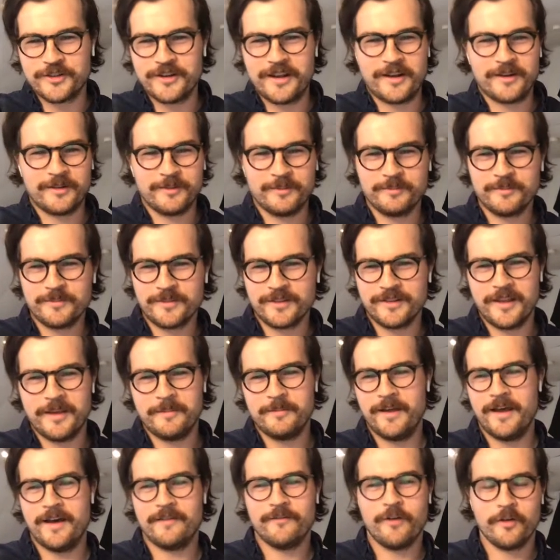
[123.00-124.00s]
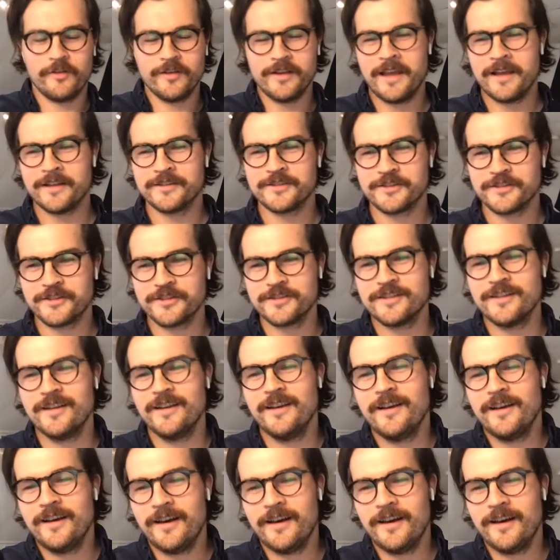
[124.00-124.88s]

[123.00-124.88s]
I don't claim to have all the answers.